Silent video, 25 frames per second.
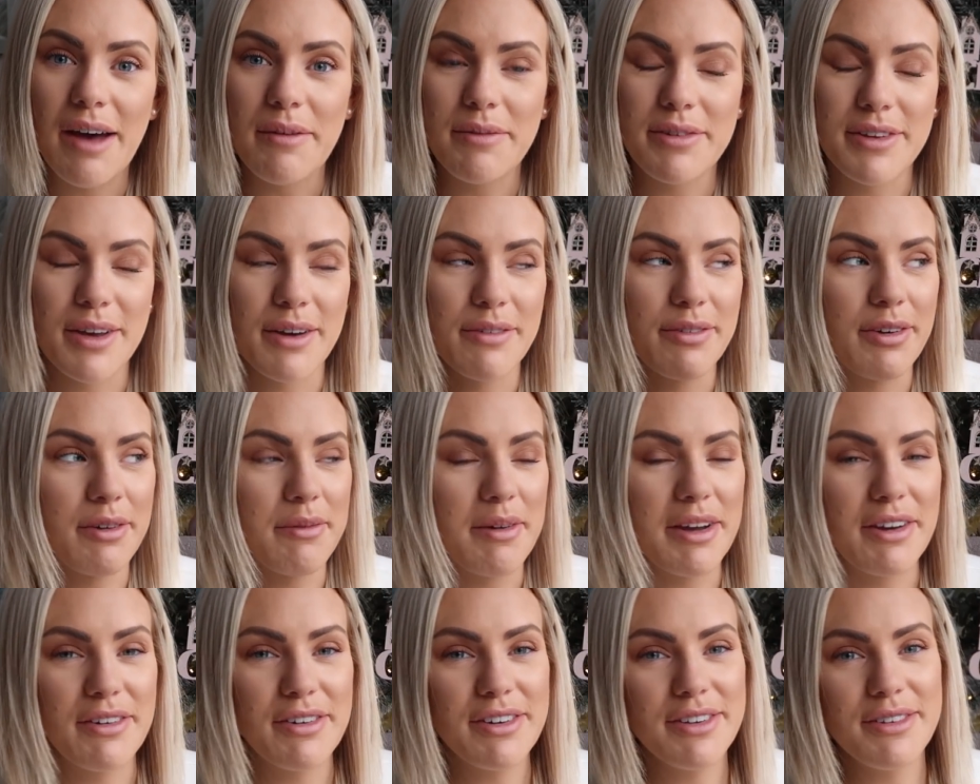So I've
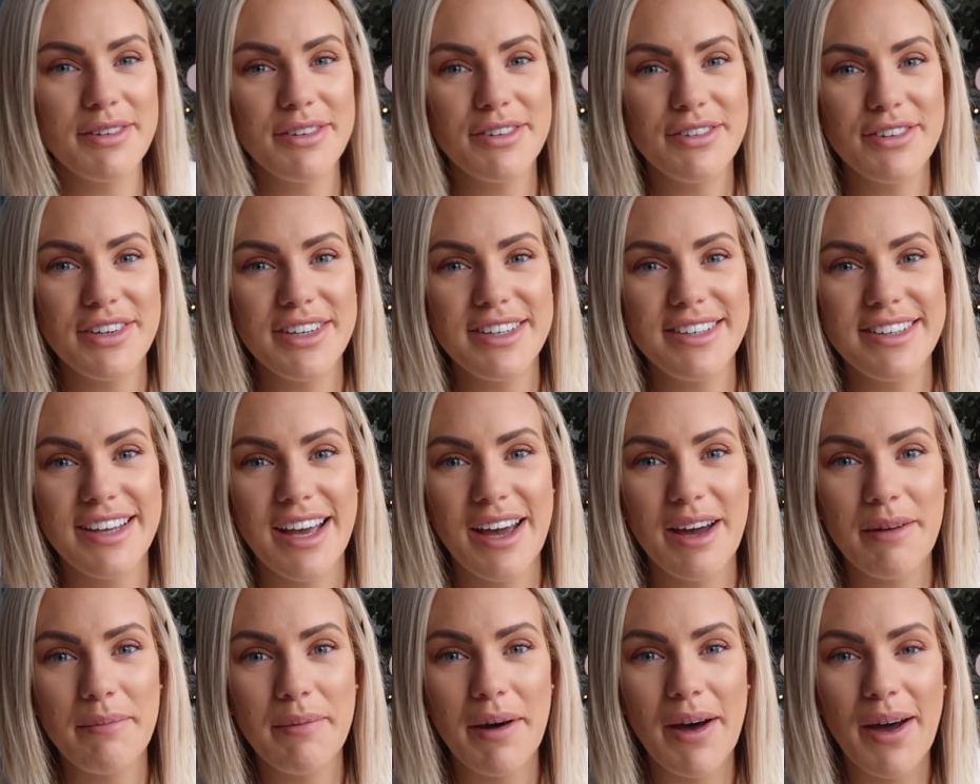got my Christmas tree
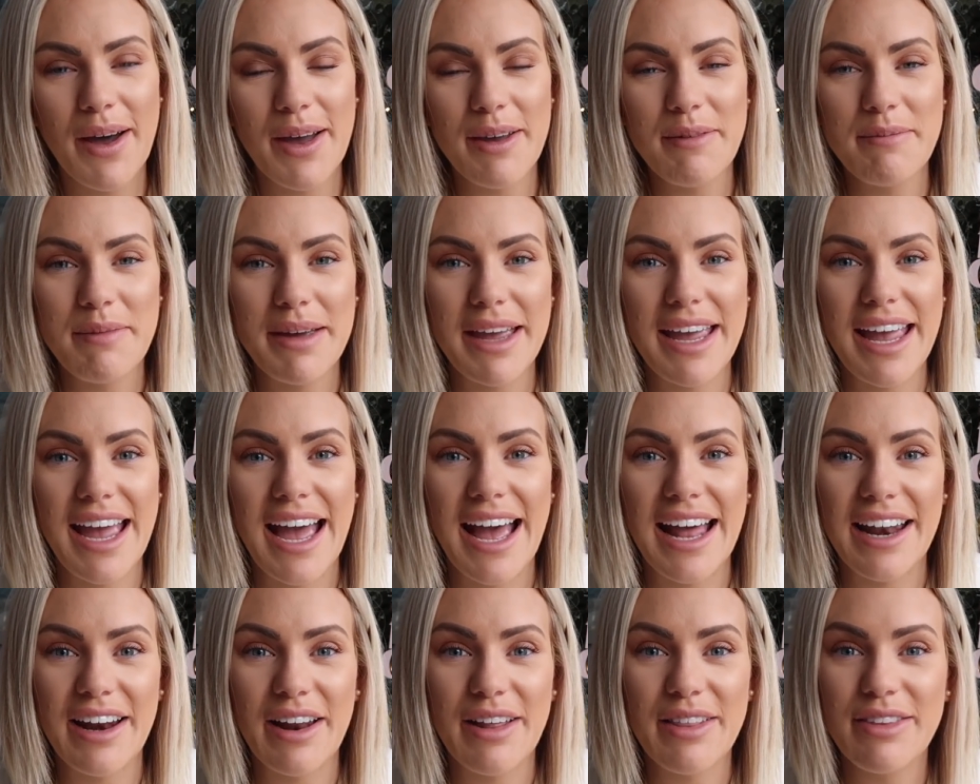set up behind me
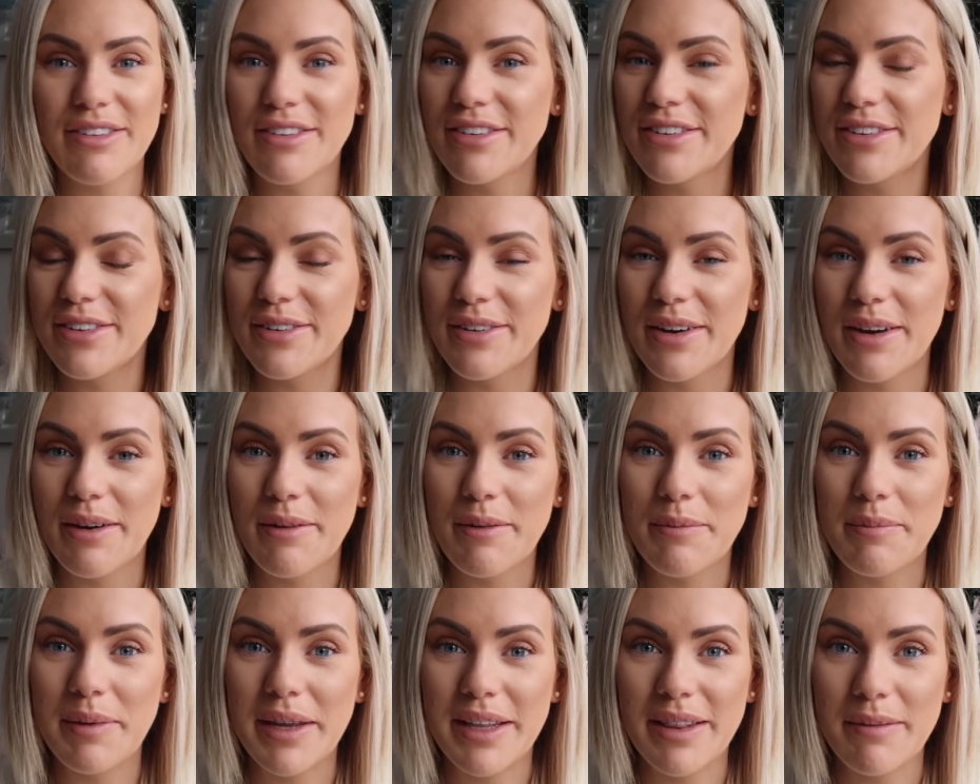and I just thought it
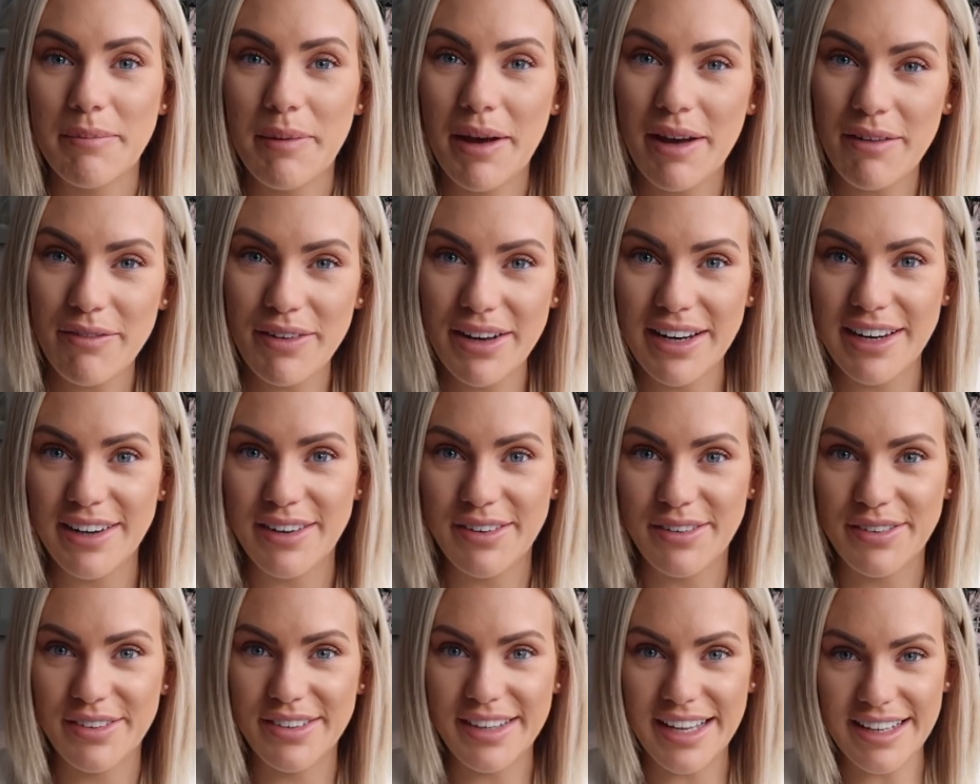would be the perfect
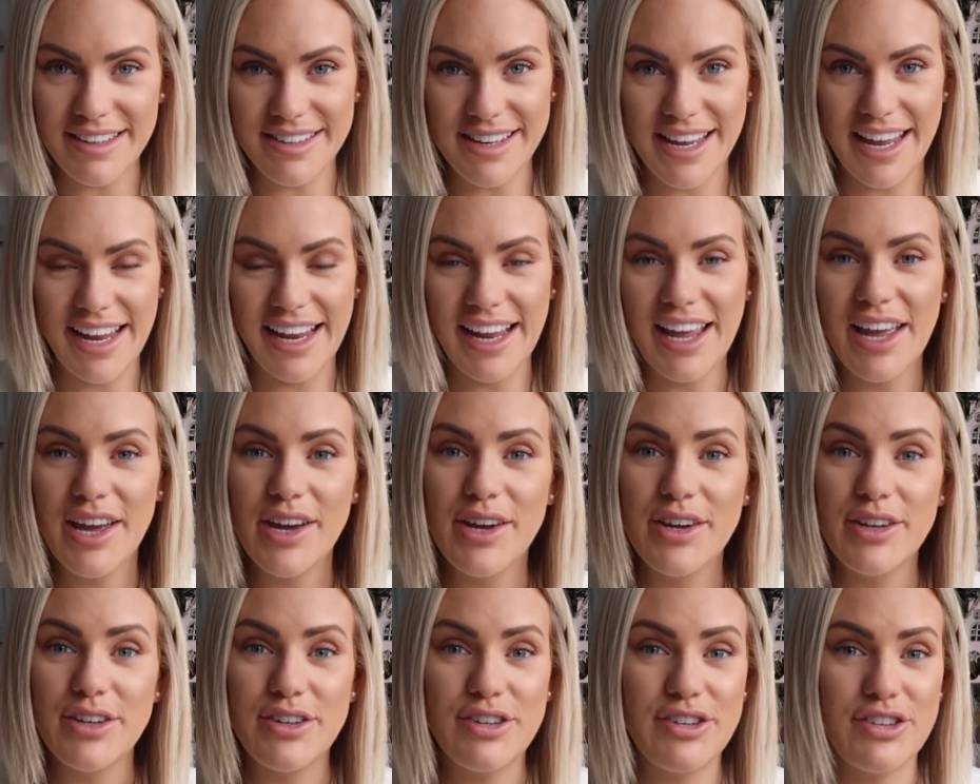little setting
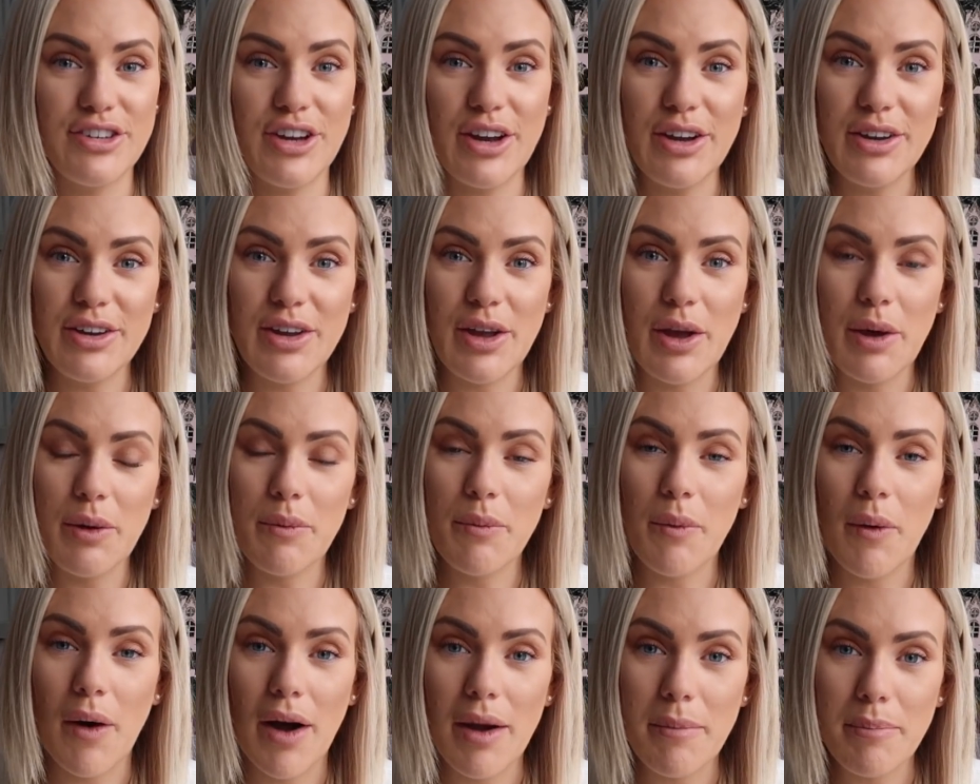to show
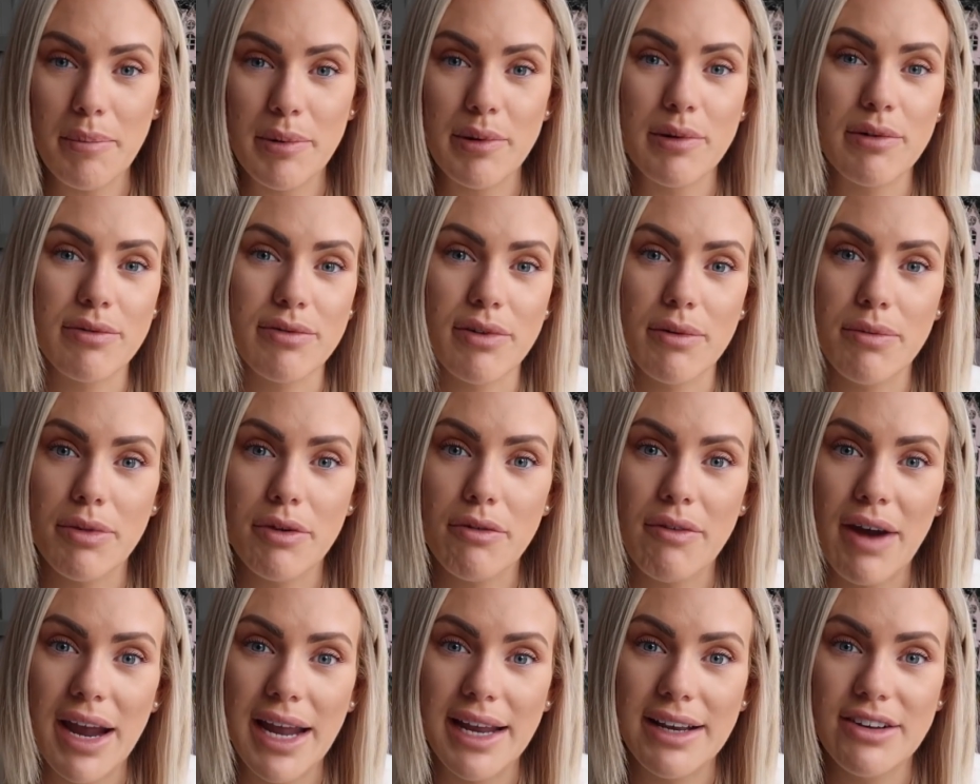you what I bought from
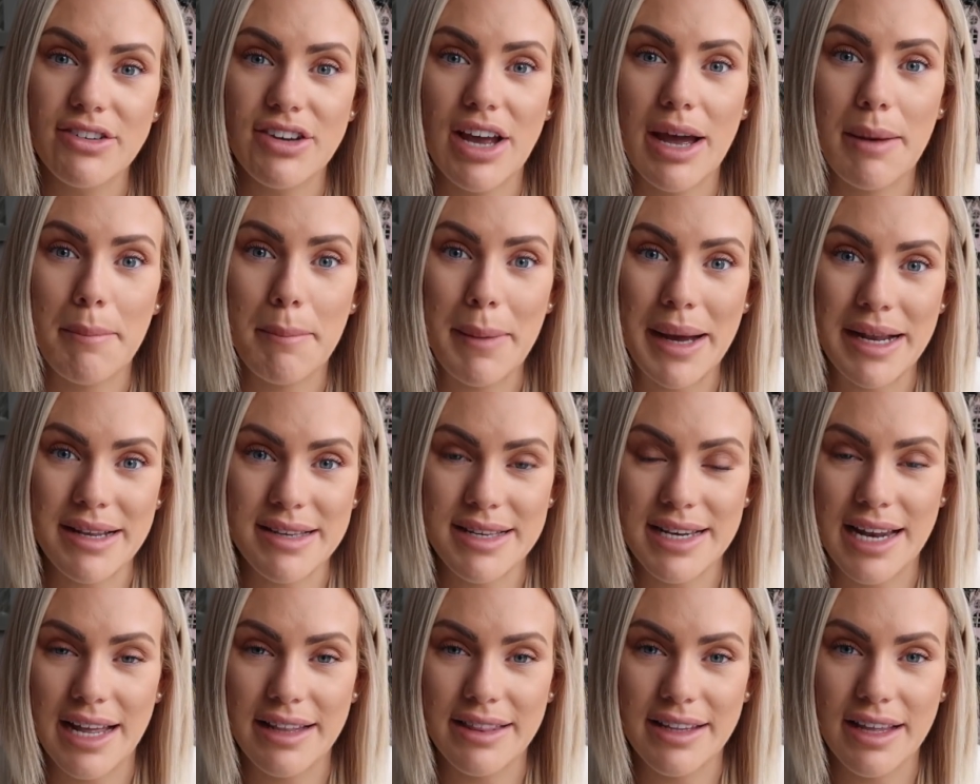the Range and
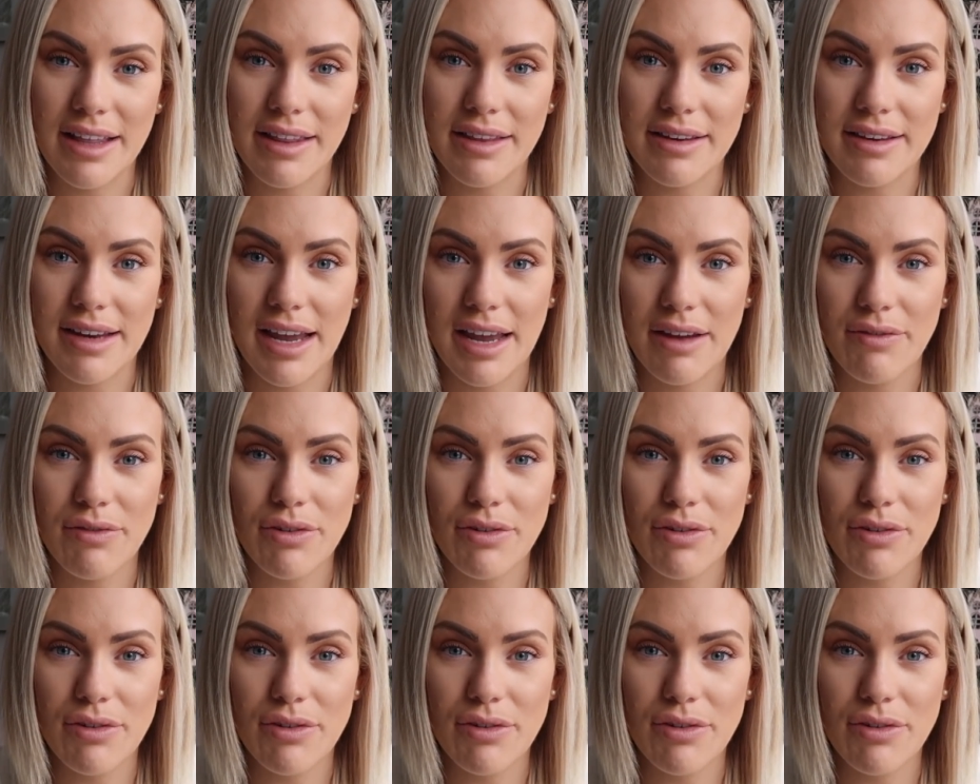Matalan the other day.